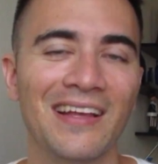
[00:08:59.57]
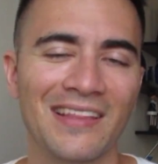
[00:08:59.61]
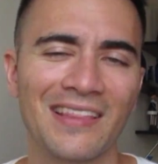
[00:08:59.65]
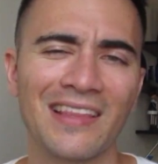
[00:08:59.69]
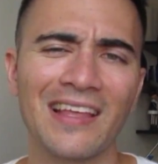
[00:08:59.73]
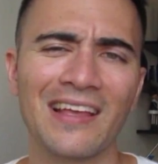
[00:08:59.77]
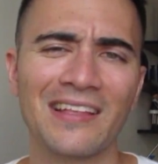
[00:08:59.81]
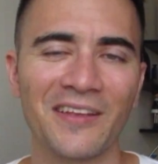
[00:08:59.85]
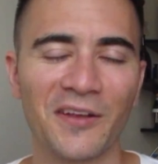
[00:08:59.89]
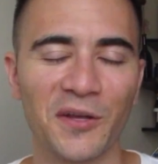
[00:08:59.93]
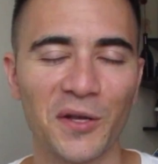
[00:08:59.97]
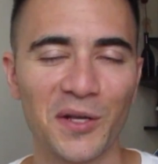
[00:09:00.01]

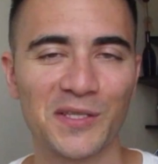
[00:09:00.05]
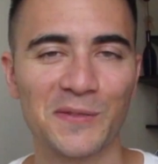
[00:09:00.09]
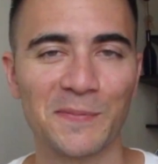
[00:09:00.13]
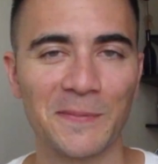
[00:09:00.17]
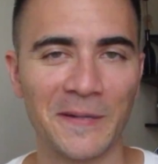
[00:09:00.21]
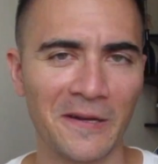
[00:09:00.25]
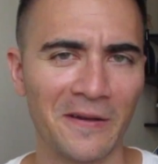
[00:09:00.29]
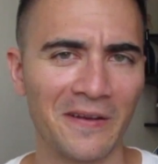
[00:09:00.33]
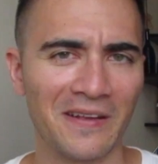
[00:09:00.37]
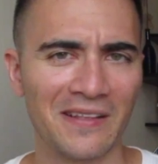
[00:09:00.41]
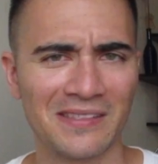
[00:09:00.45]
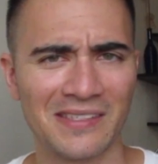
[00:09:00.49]
then your
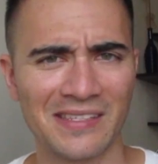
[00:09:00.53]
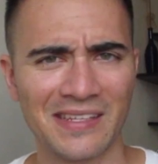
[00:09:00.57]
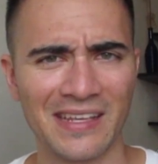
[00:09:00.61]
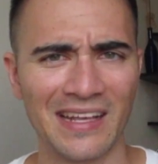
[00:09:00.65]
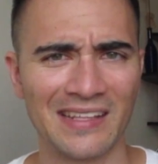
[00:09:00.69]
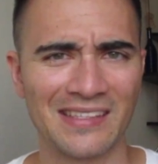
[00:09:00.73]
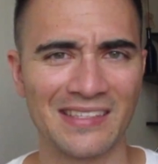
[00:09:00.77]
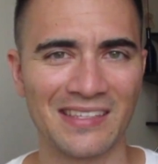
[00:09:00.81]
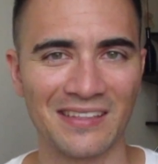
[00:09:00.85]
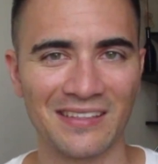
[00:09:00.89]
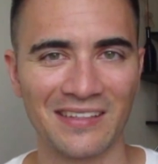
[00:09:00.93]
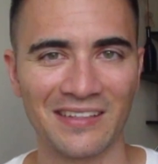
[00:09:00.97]
experience
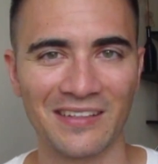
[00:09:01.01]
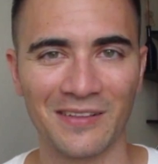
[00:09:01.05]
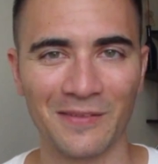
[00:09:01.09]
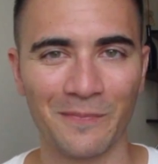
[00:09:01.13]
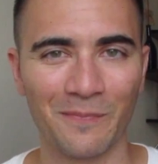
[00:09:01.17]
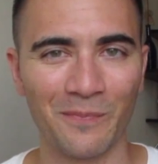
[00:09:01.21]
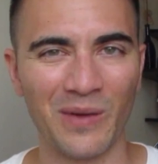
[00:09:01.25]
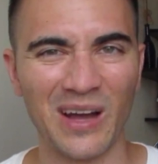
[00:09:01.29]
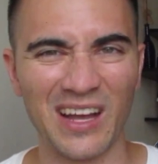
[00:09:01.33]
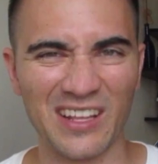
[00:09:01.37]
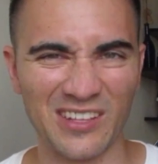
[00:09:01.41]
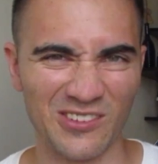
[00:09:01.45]
gets a little
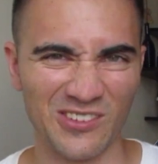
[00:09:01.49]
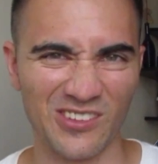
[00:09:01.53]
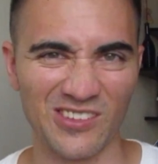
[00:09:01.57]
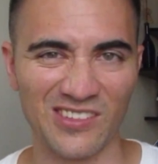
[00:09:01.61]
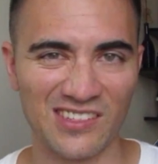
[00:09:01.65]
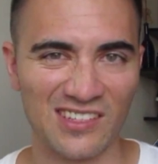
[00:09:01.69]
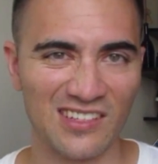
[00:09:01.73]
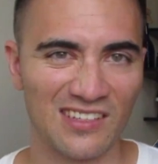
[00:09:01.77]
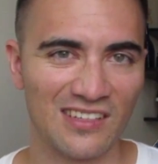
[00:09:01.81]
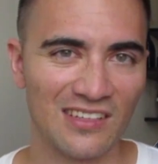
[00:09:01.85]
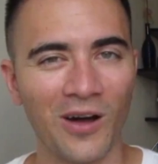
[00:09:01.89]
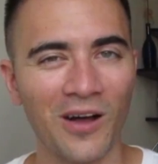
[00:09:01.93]

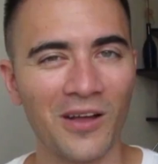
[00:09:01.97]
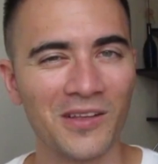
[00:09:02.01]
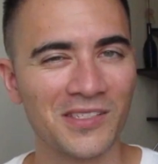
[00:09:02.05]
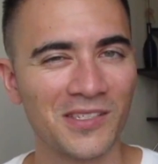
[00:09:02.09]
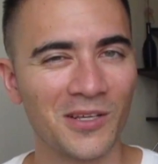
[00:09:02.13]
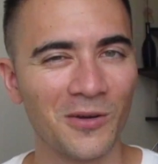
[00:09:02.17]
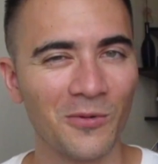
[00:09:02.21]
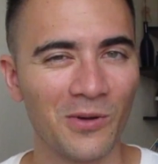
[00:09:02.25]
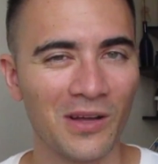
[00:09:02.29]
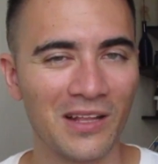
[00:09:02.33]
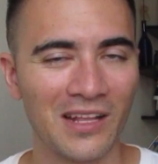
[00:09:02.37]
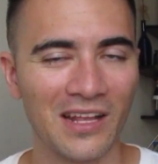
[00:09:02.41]
muddled.
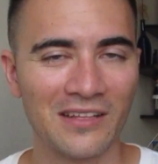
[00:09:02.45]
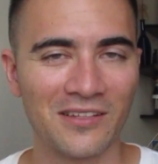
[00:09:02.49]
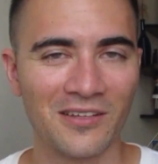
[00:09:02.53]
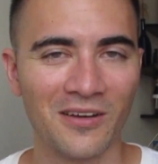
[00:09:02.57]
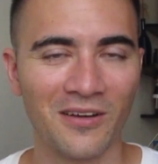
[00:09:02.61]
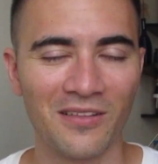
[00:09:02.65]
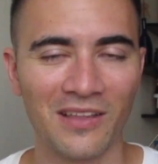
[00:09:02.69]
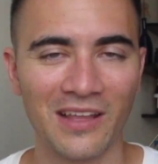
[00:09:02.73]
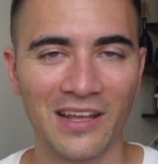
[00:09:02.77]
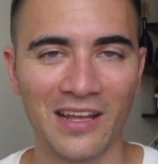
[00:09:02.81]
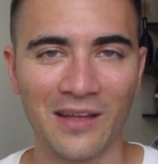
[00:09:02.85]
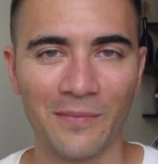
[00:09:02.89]
Also, what I
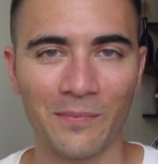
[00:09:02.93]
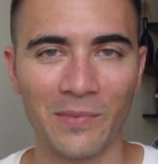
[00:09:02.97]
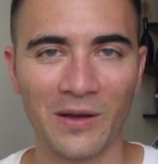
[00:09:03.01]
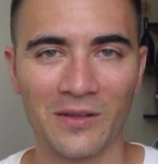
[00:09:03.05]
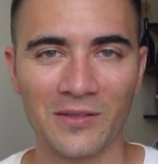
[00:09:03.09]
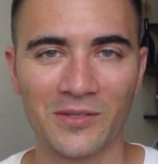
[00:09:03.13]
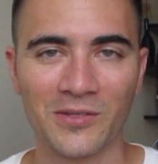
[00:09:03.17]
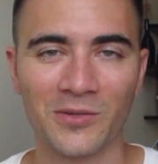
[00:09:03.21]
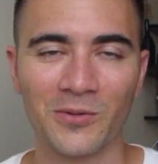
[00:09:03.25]
don't like about